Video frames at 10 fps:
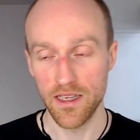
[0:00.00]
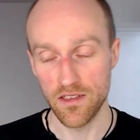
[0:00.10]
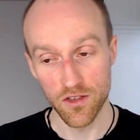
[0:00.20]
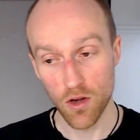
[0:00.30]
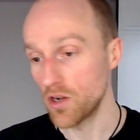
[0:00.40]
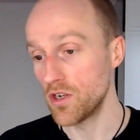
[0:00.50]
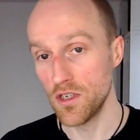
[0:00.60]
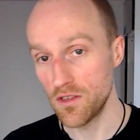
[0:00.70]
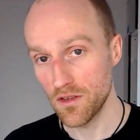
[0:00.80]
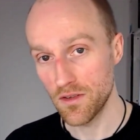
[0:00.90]
It's not a
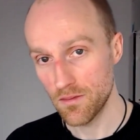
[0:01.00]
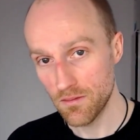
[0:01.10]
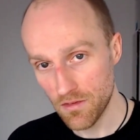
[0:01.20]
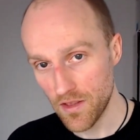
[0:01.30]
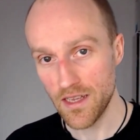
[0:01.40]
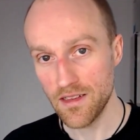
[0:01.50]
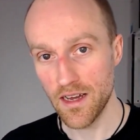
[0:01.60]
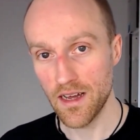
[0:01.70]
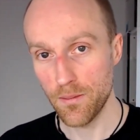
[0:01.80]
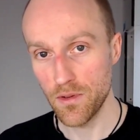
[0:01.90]
good thing
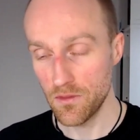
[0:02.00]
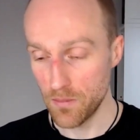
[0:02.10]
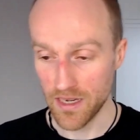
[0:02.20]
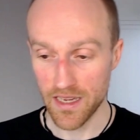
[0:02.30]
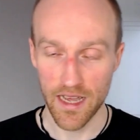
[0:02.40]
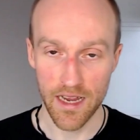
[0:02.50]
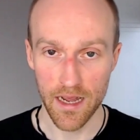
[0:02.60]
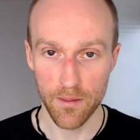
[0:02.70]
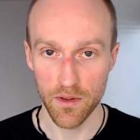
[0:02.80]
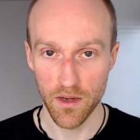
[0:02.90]
that happens, but it can
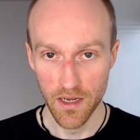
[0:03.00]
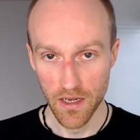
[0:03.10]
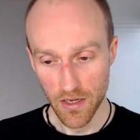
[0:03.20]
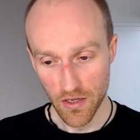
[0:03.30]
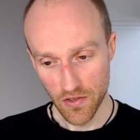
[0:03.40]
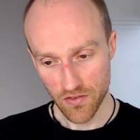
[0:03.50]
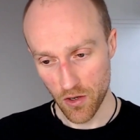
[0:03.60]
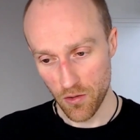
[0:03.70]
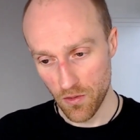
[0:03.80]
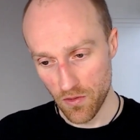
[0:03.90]
happen.
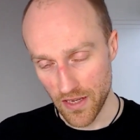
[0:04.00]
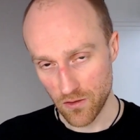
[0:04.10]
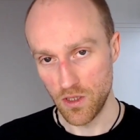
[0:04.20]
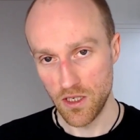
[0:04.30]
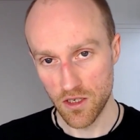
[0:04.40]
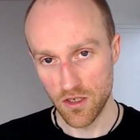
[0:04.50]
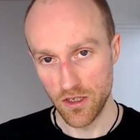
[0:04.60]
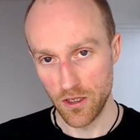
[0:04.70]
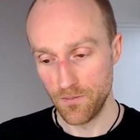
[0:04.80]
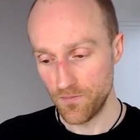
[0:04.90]
So that's what you can
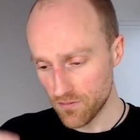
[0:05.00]
do.